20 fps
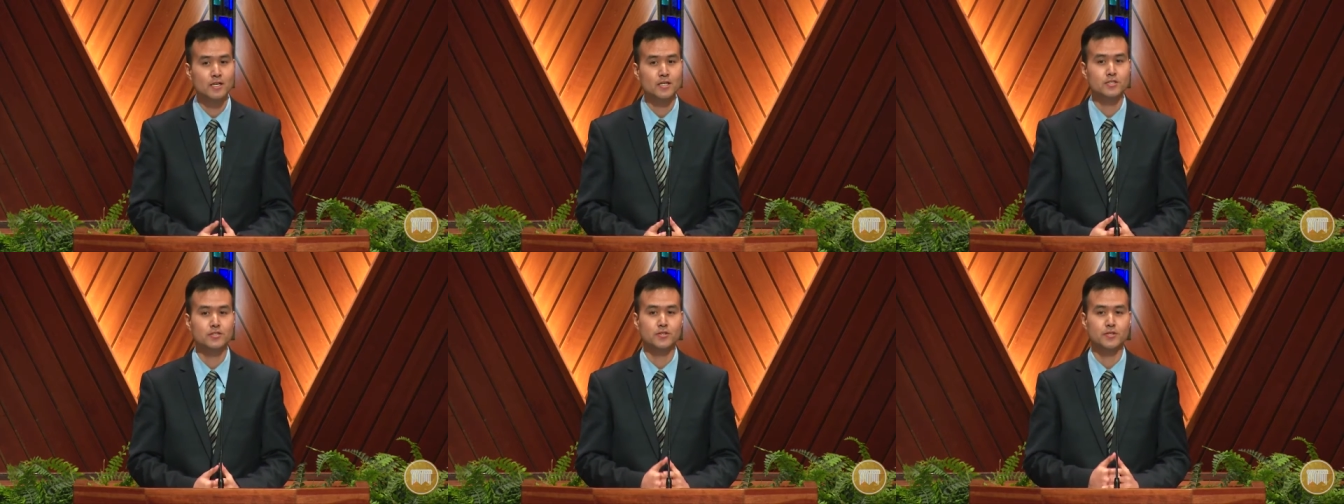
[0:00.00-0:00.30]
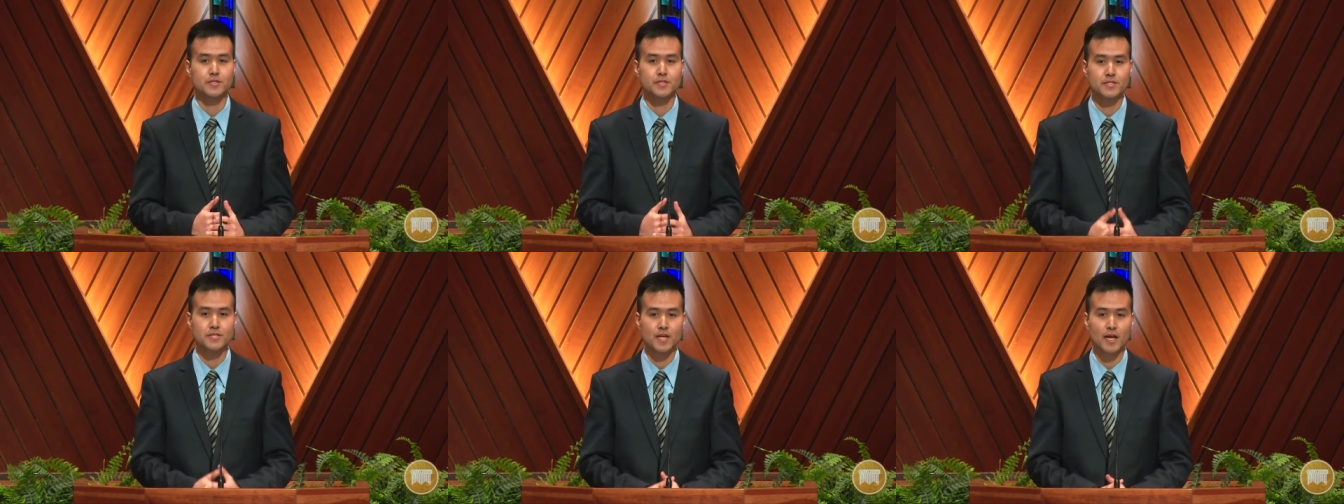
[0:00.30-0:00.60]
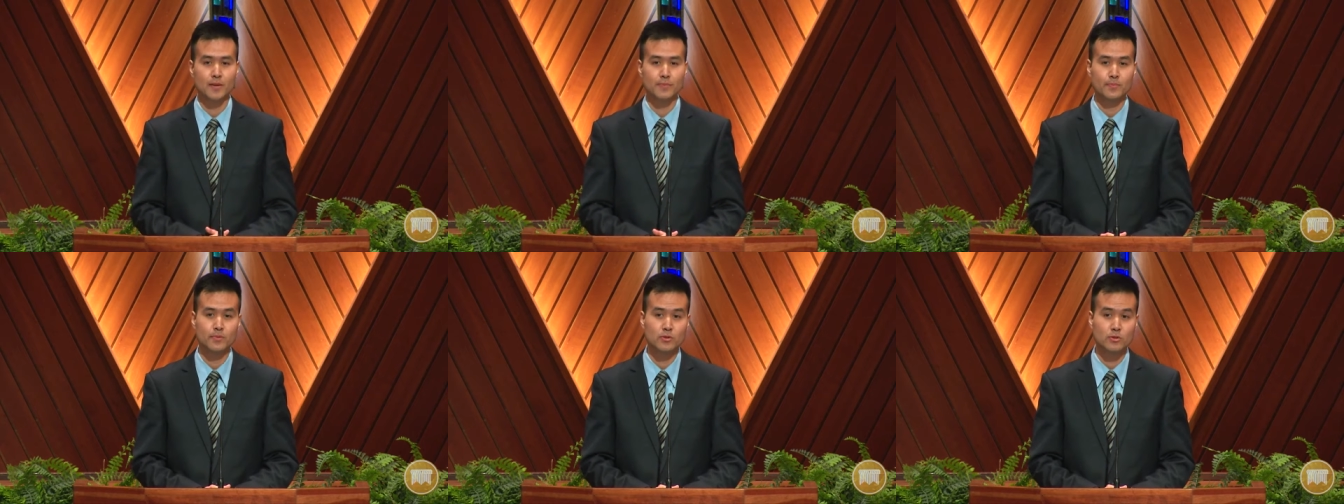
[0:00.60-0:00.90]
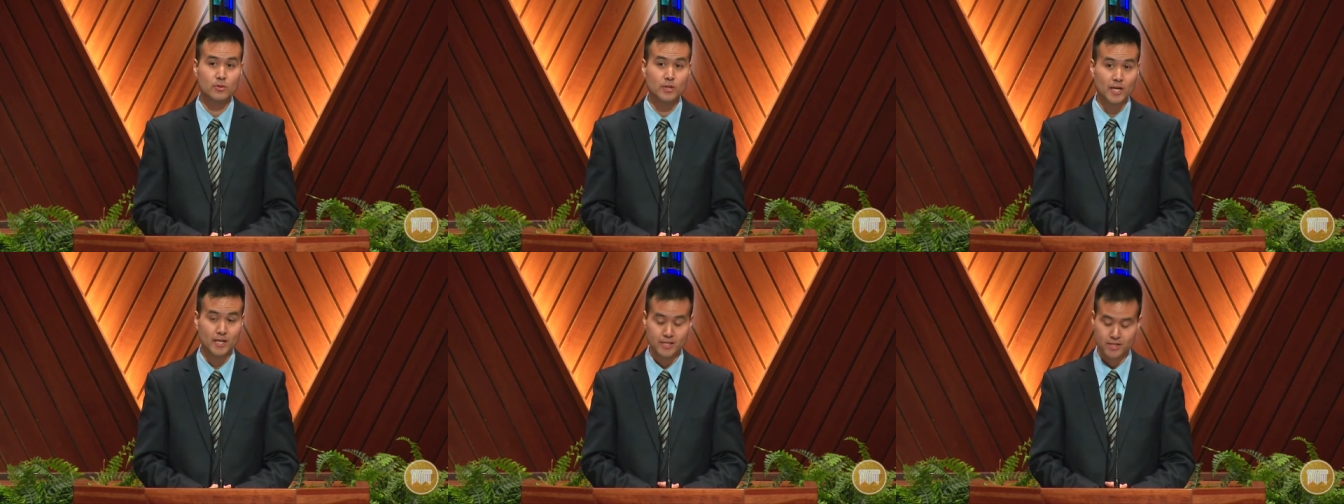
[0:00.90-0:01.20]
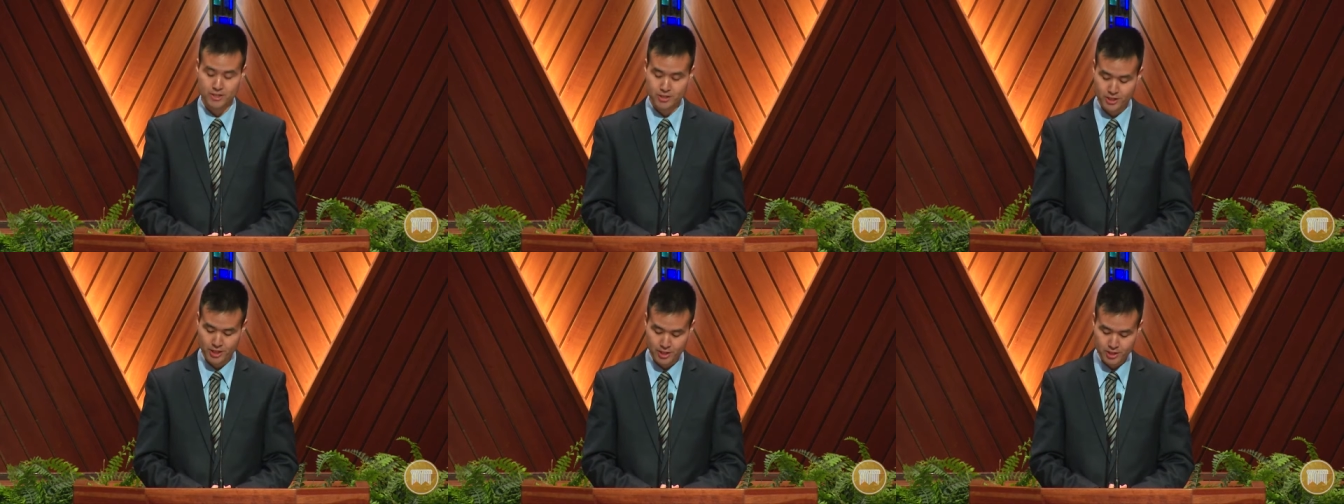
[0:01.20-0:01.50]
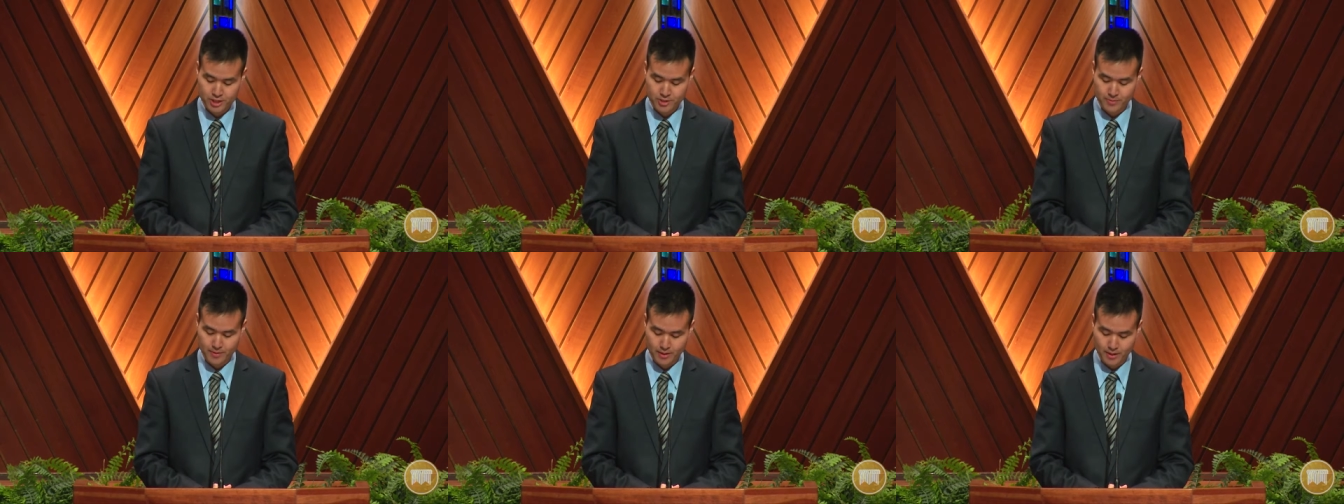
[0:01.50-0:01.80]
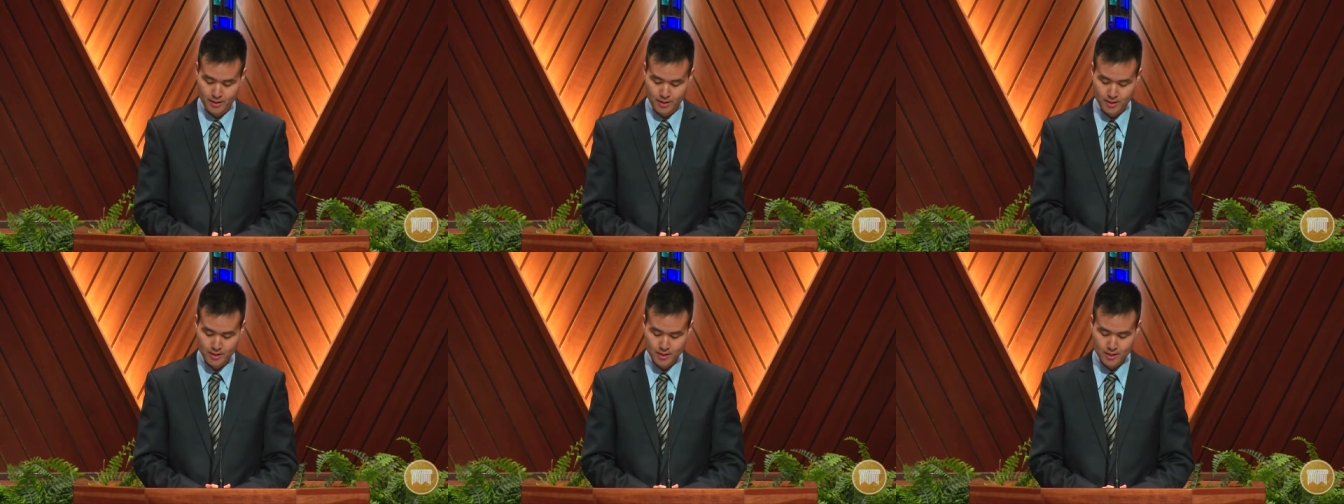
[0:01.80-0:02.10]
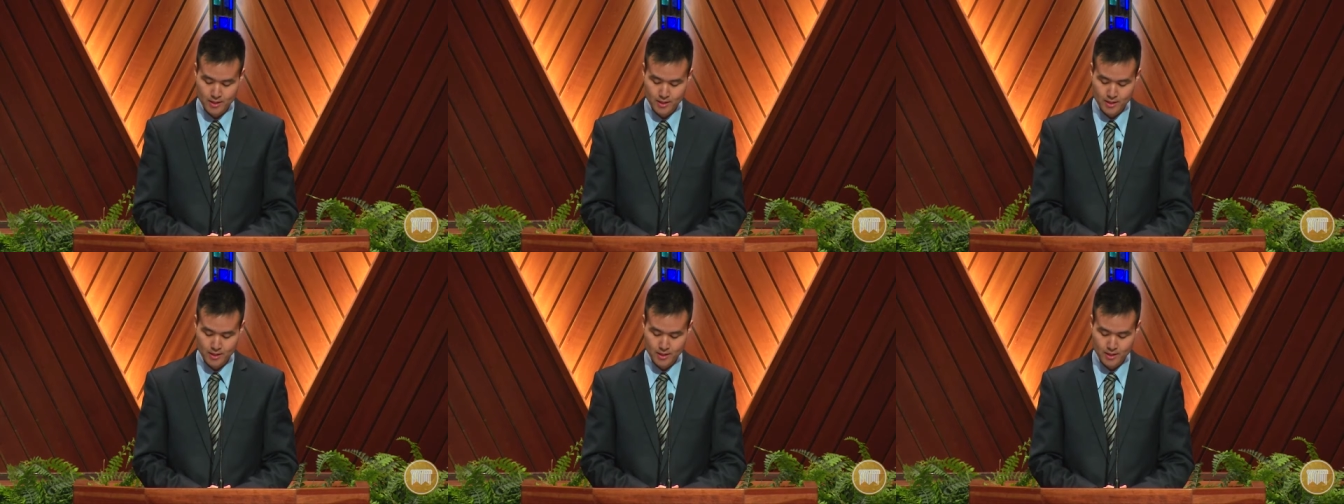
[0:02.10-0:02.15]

to disciple and to teach me